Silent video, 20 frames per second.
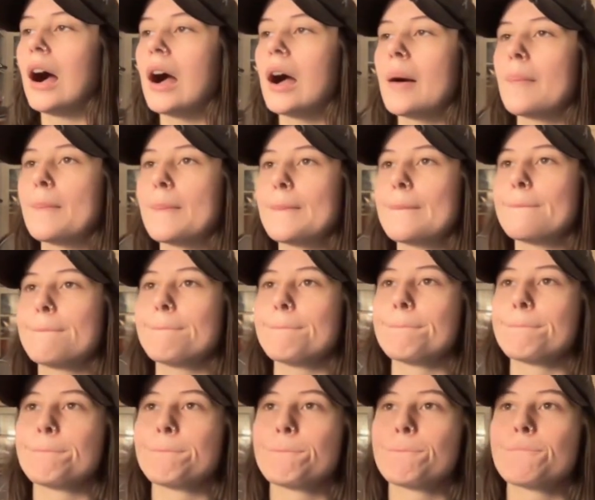Um,
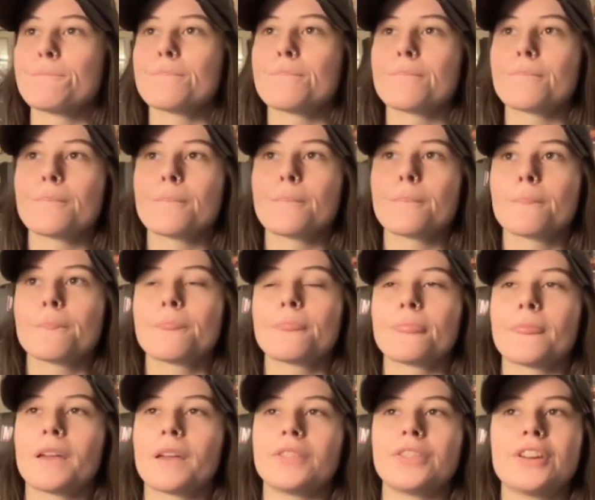
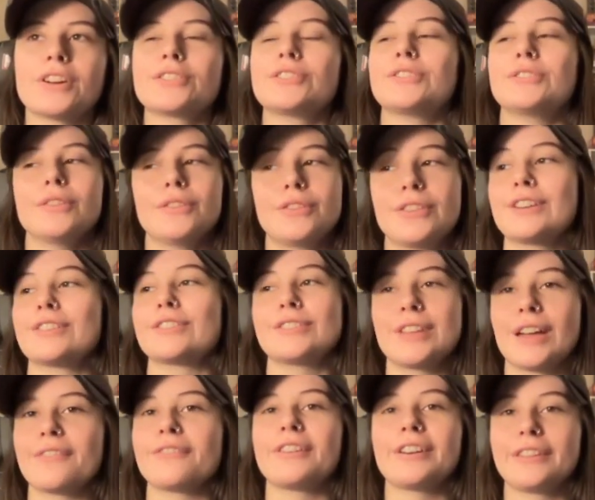there's there's
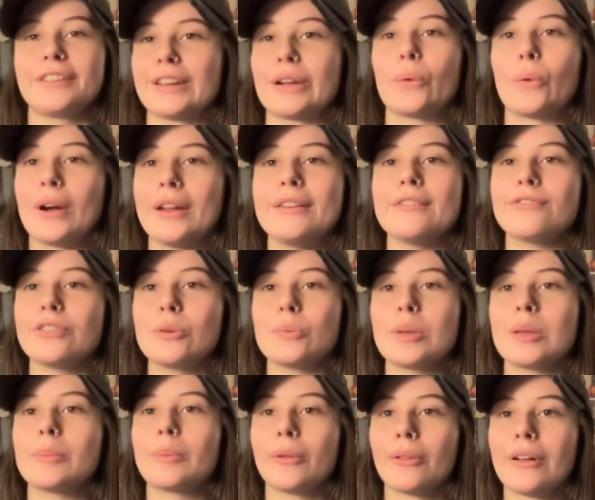definitely quite a few
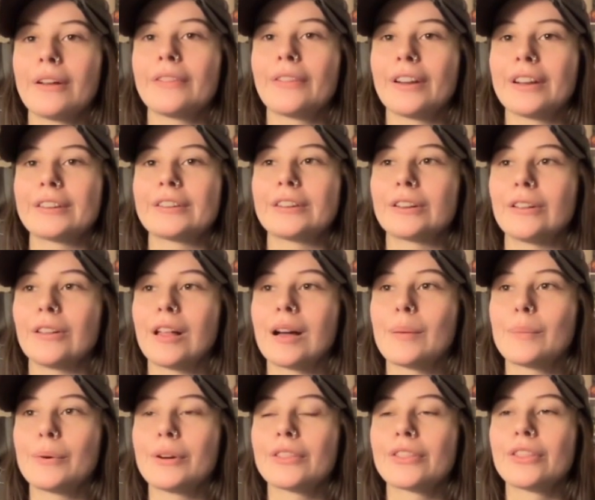people I'd like to
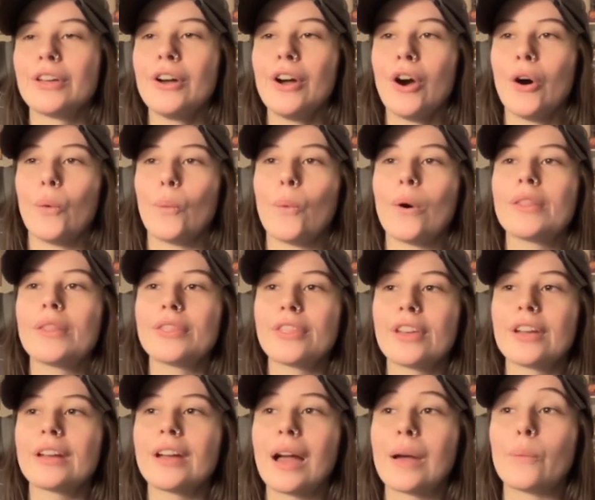collab with. One
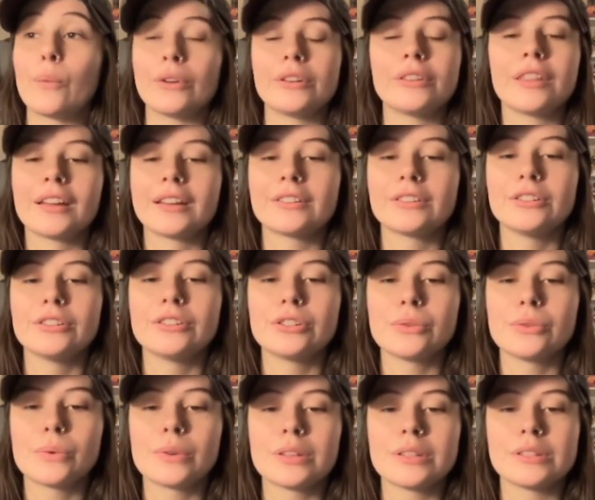thing I would like to
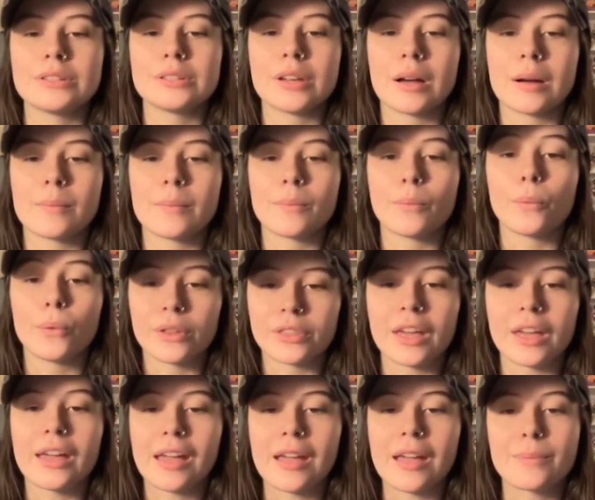do is um, with
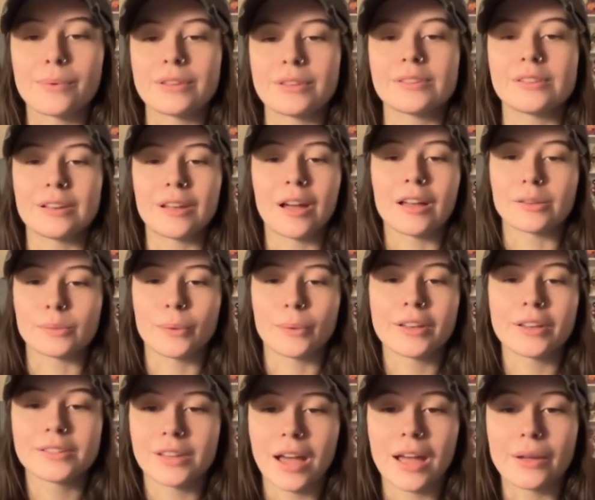AABC
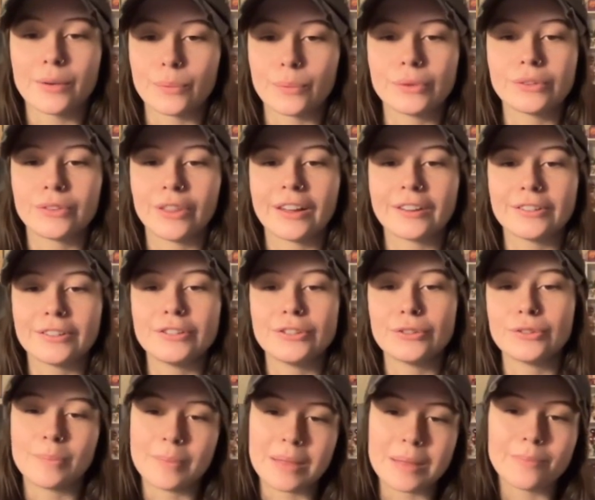cosplays, I would like to do
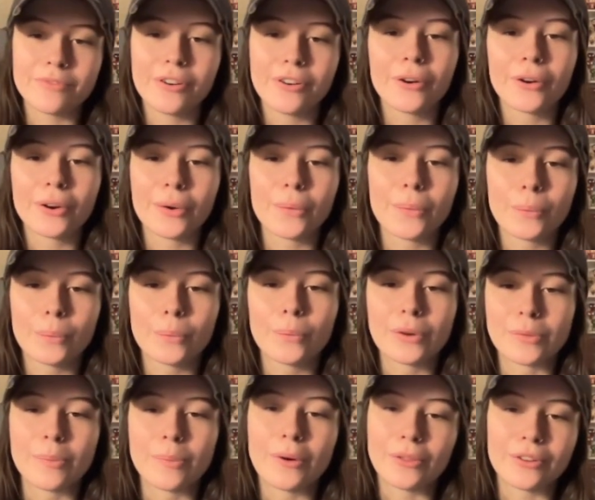the meme photo with
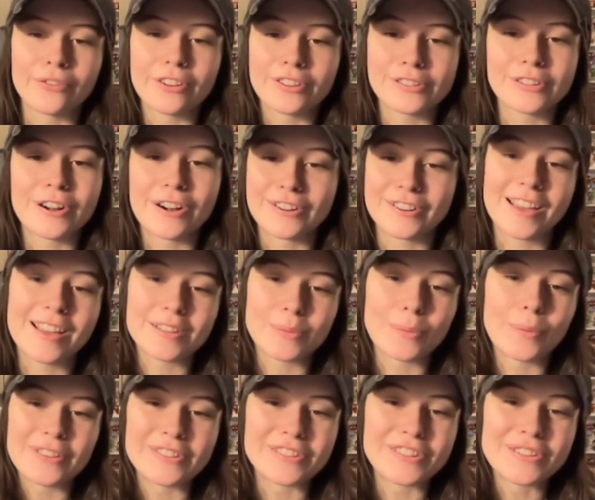both of us in our TASM
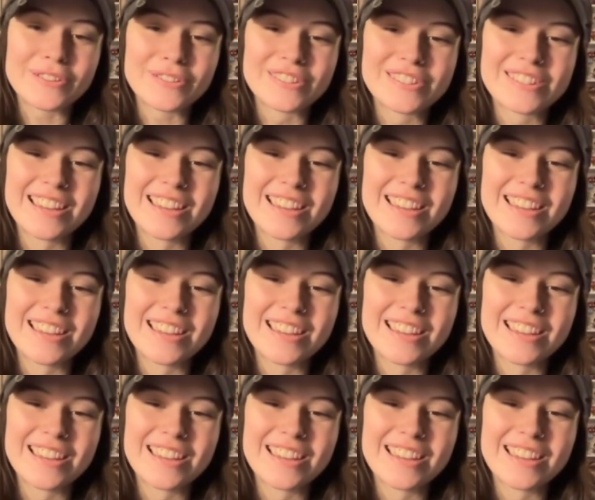one suits.